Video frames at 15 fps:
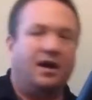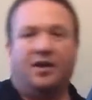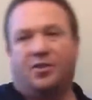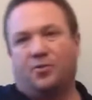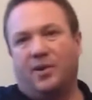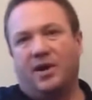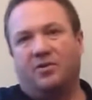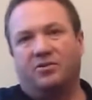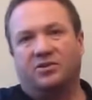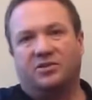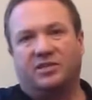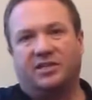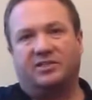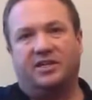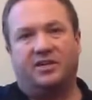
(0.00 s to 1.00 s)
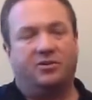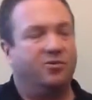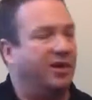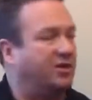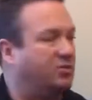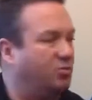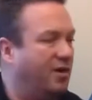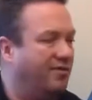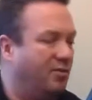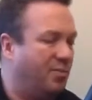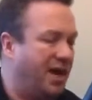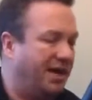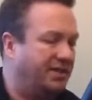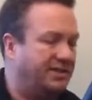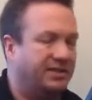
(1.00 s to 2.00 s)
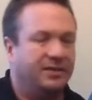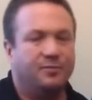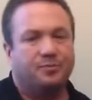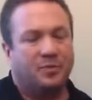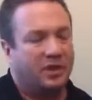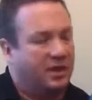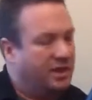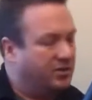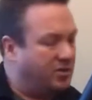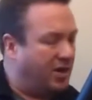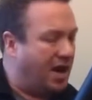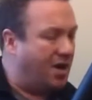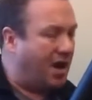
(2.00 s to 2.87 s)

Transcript: a 360-degree swivel base. So